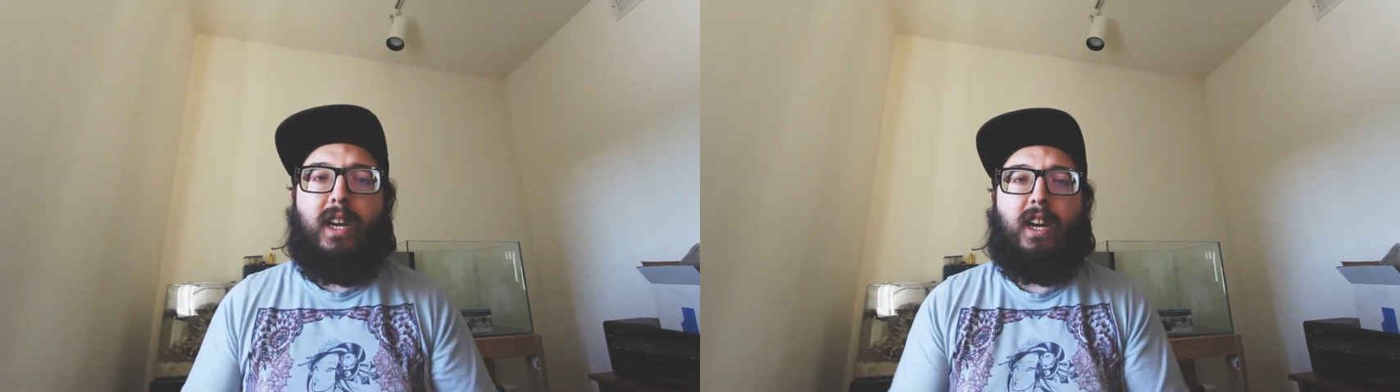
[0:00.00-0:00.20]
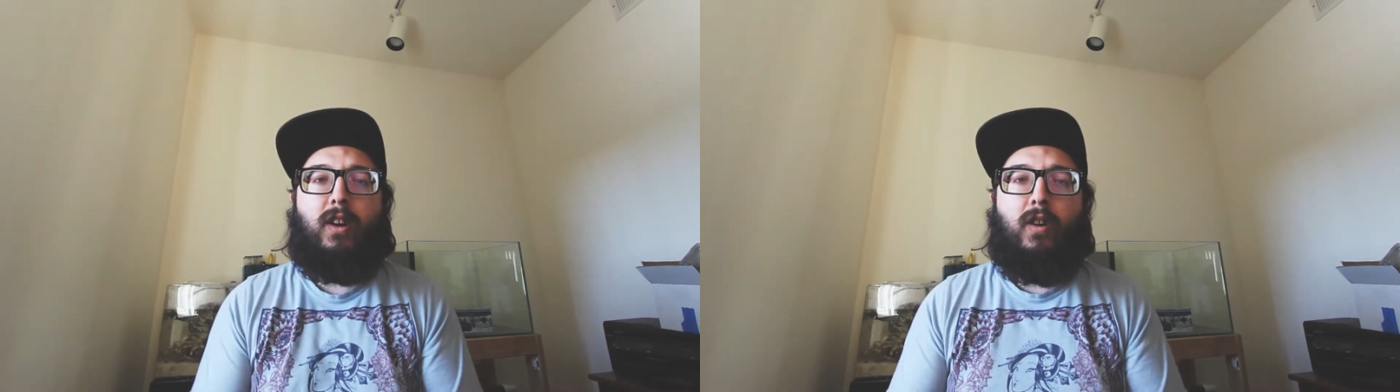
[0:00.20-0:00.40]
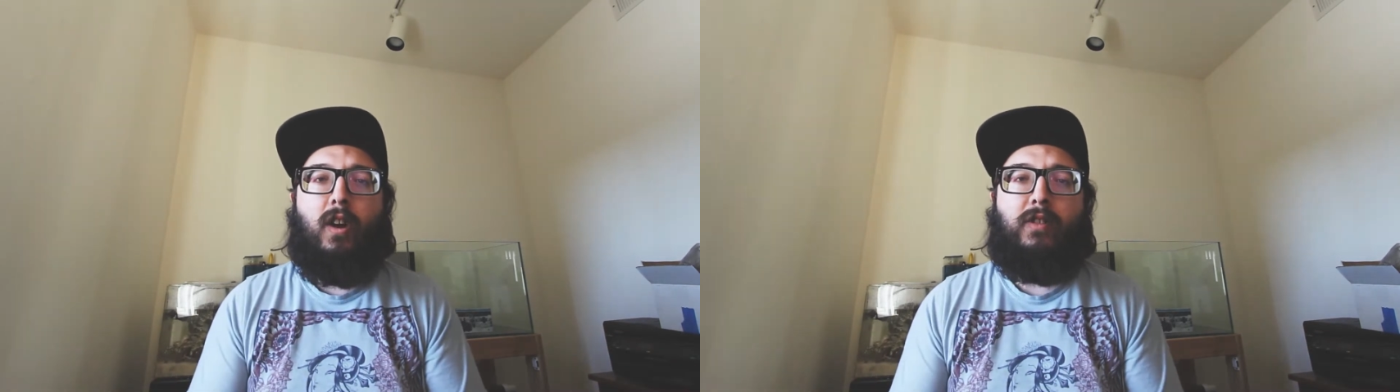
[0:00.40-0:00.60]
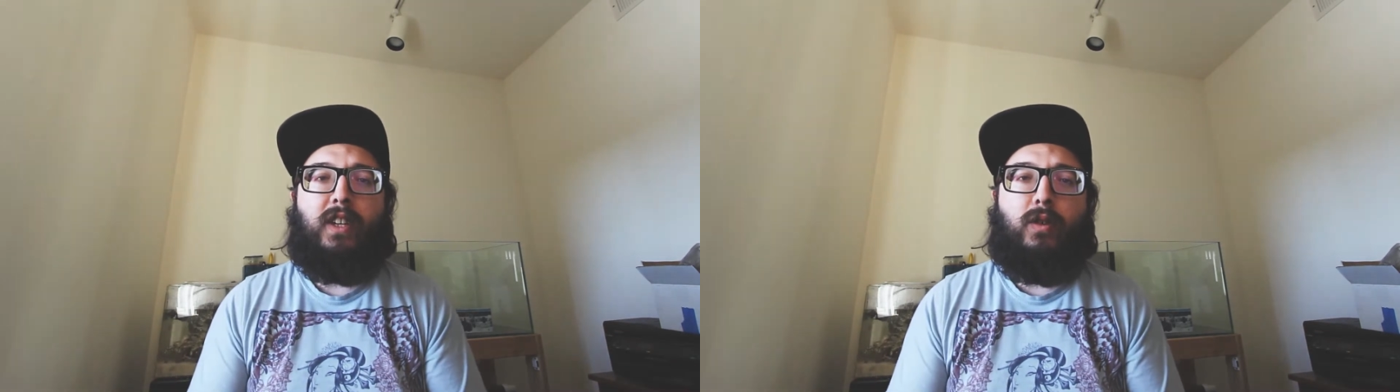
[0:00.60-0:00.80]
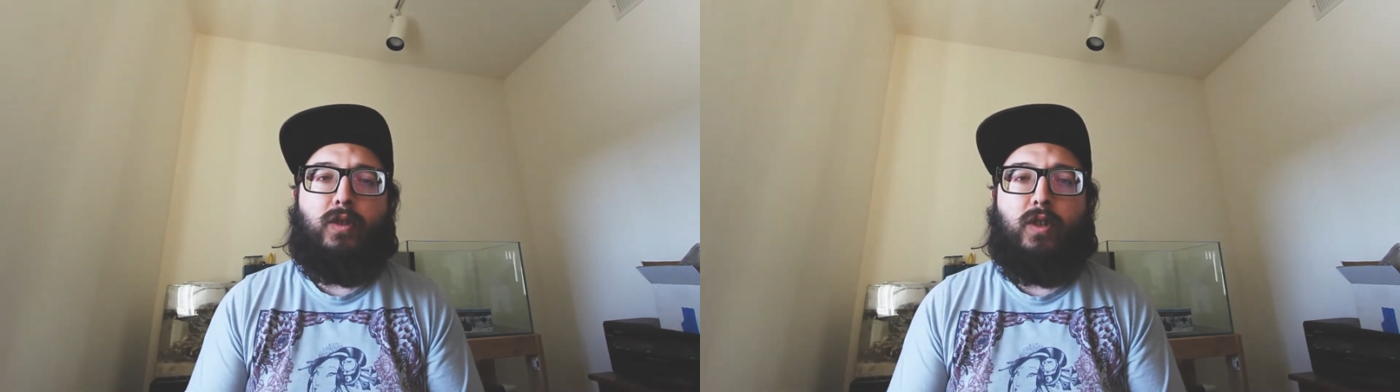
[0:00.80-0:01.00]
here on
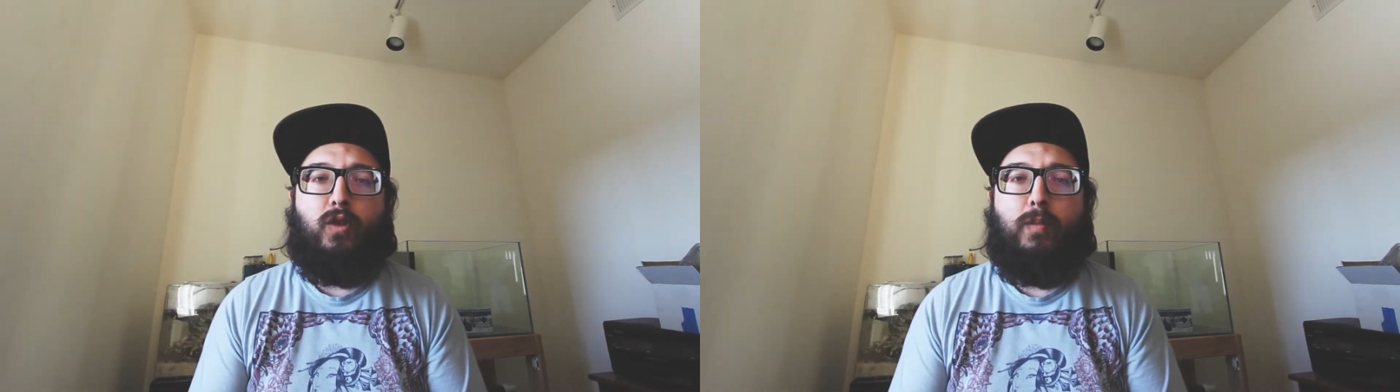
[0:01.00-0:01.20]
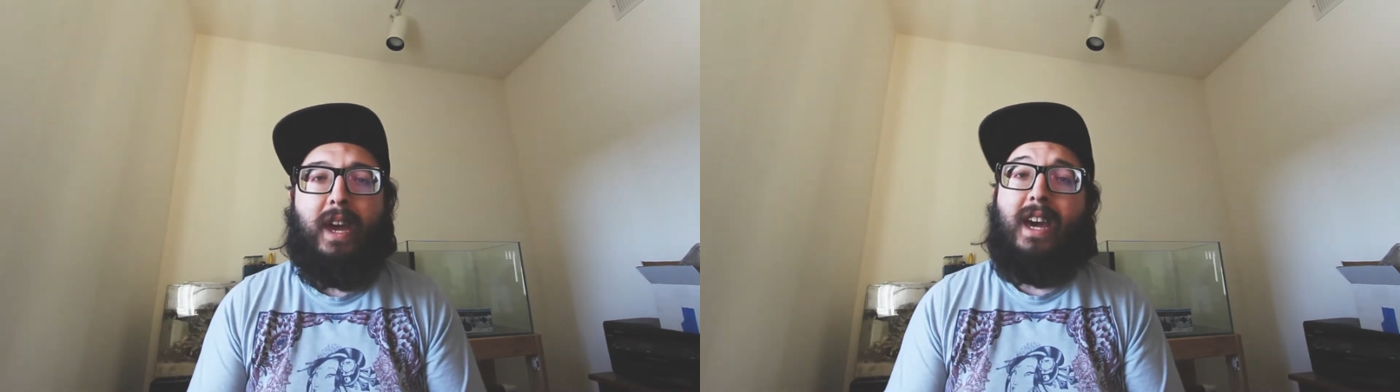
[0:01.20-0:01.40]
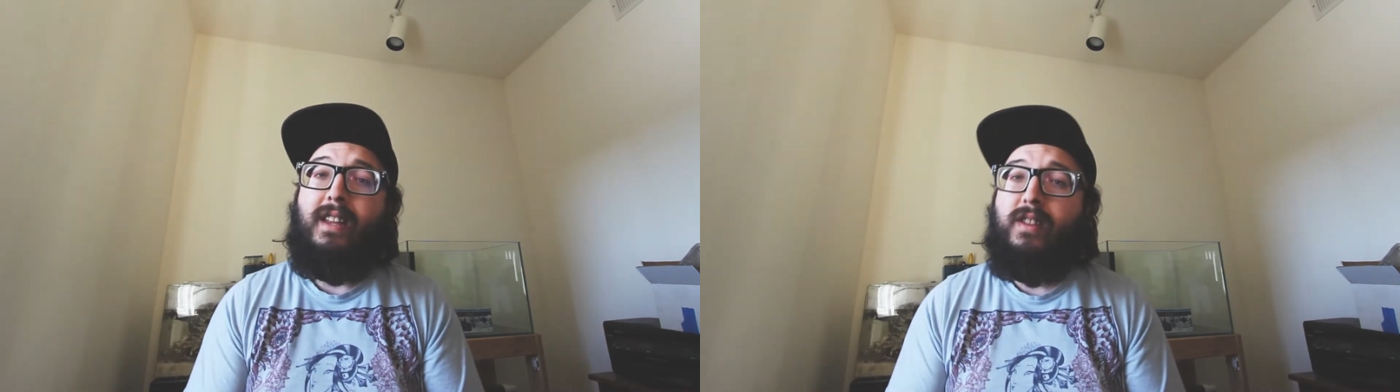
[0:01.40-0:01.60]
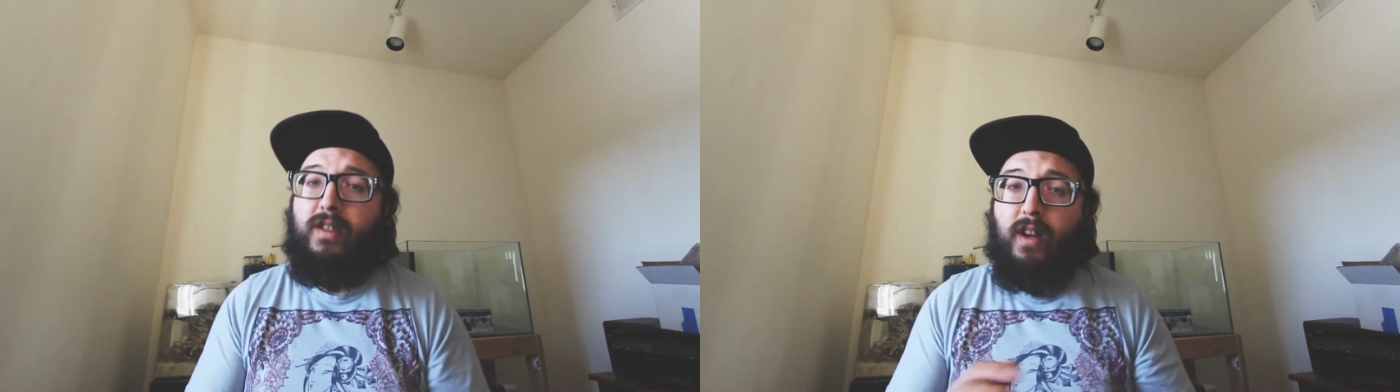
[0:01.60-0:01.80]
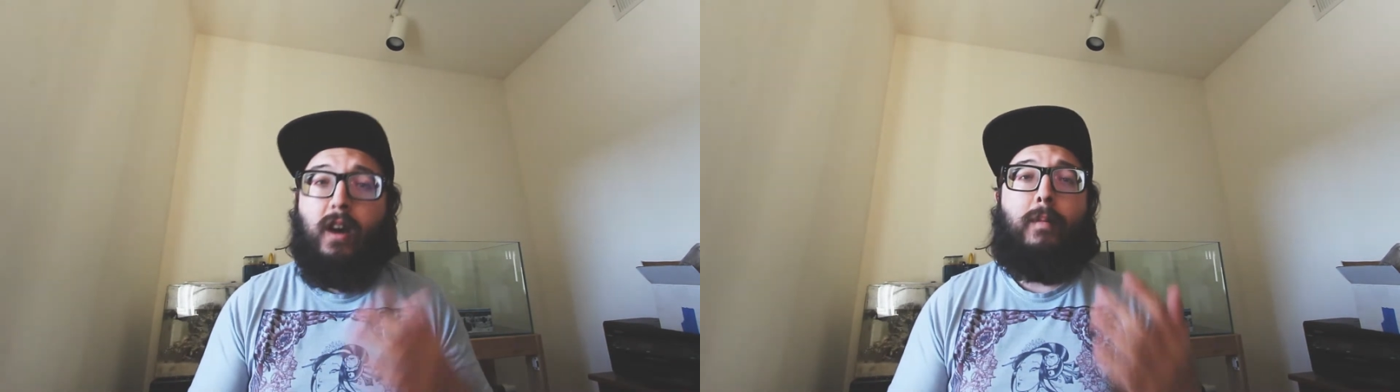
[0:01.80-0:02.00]
the YouTube and
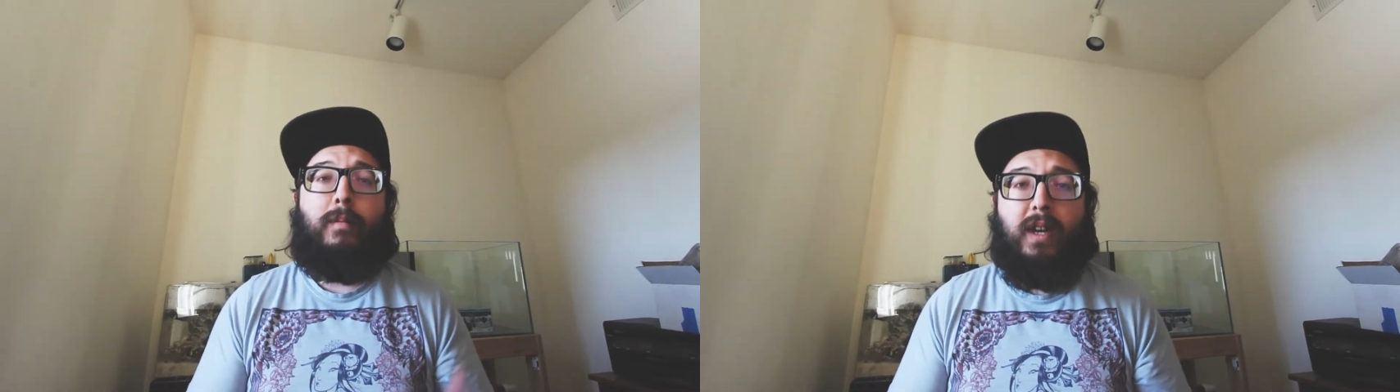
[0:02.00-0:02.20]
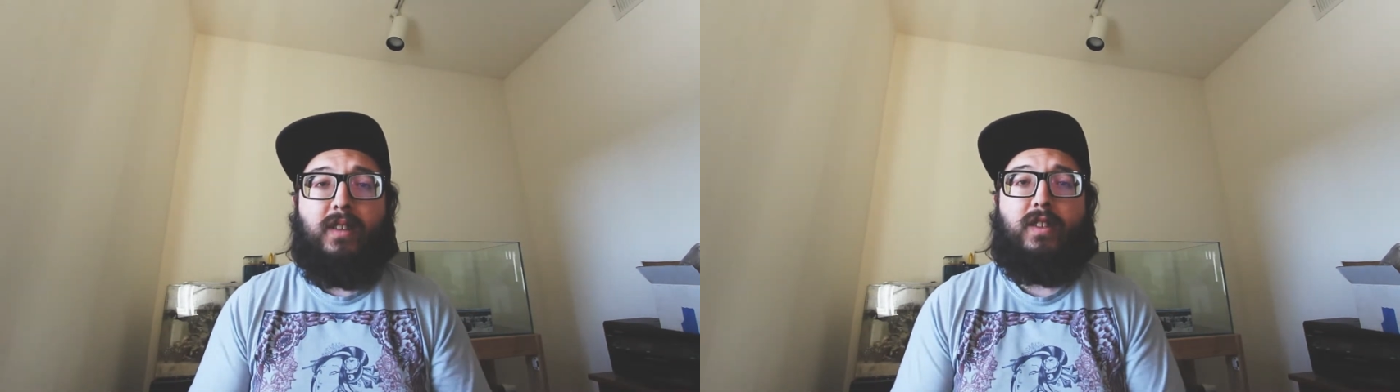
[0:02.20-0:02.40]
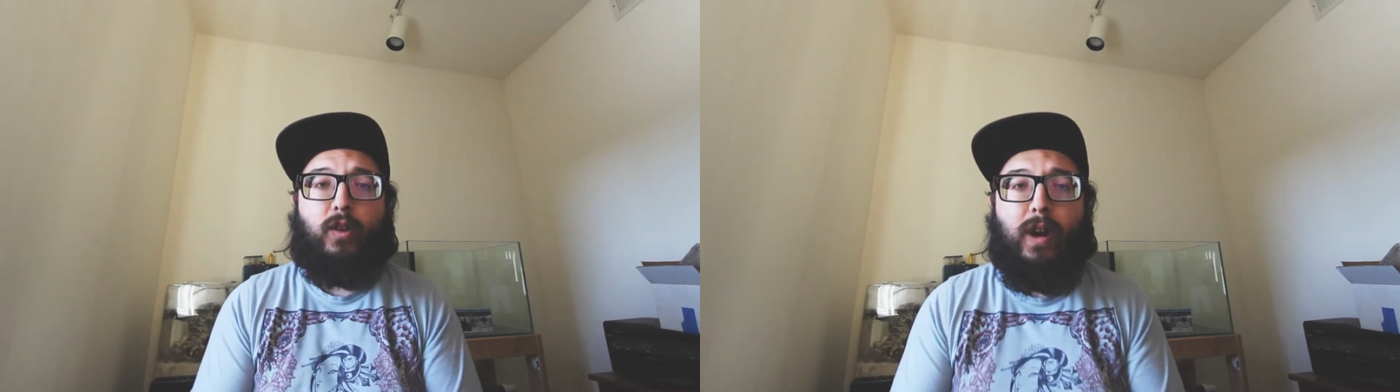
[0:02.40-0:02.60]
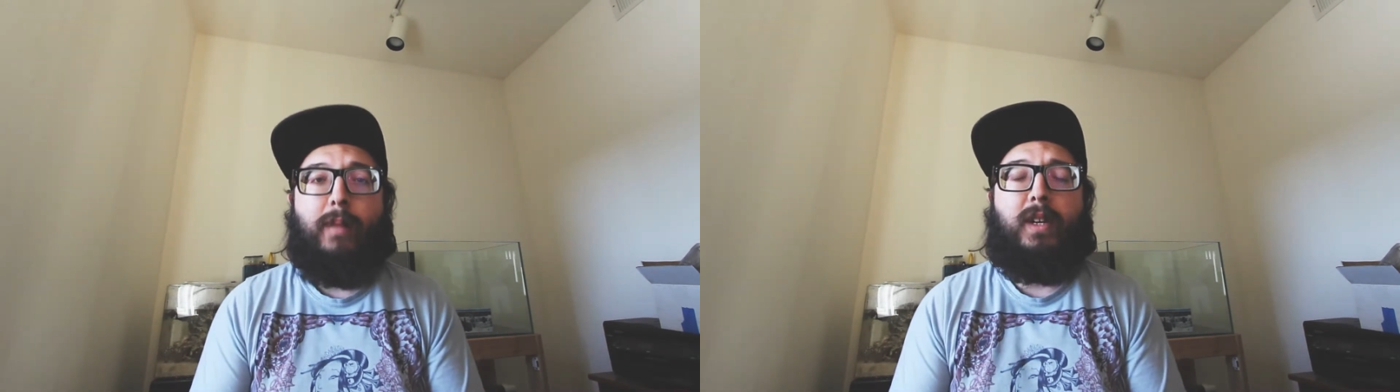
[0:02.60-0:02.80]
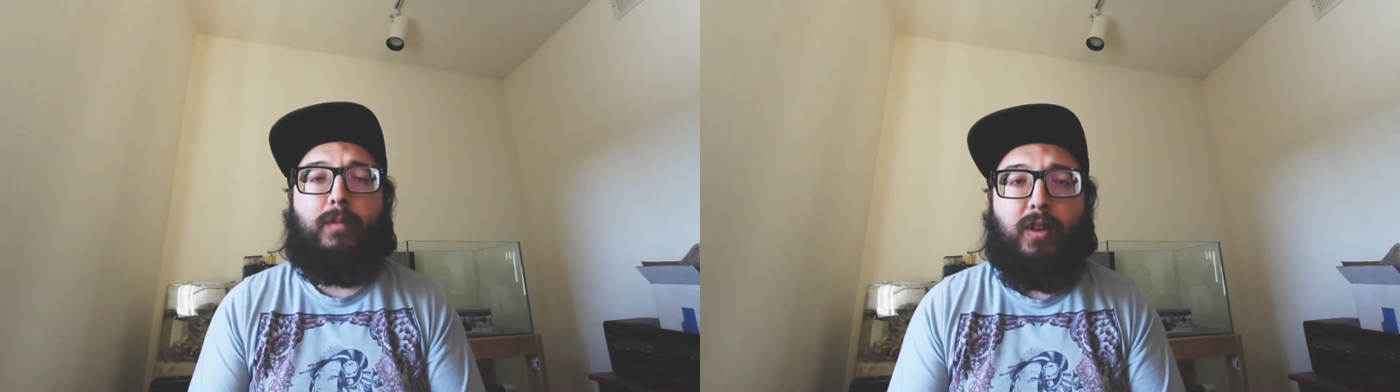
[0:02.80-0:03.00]
some
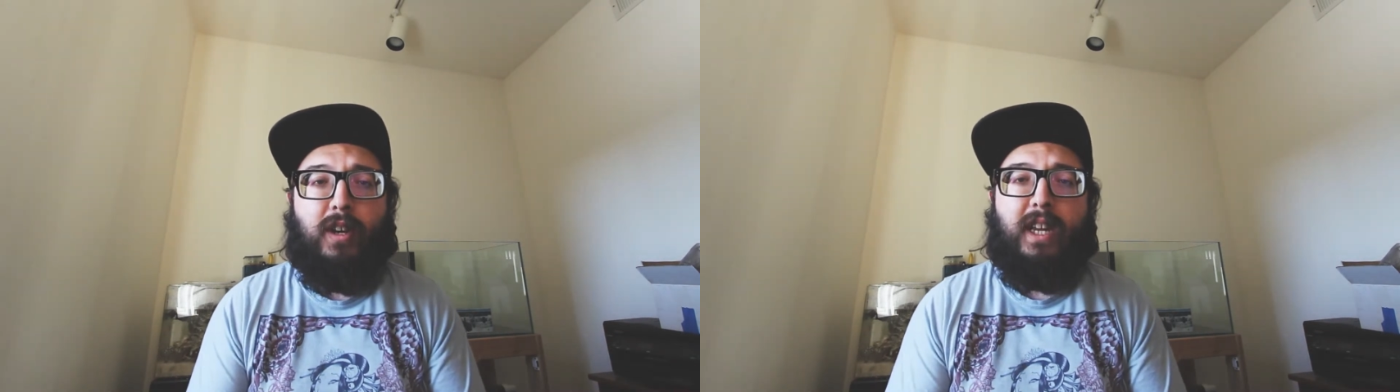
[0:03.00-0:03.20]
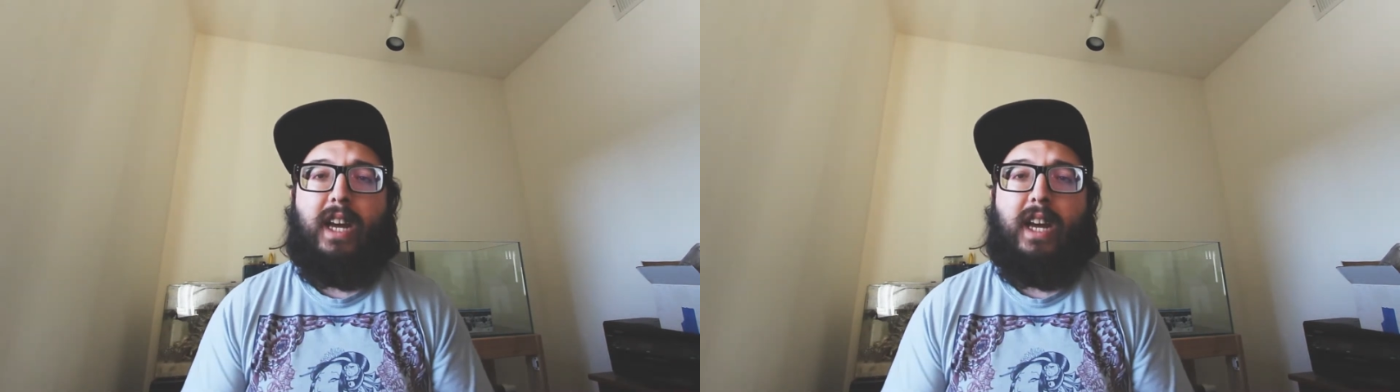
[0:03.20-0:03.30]
Instagram community.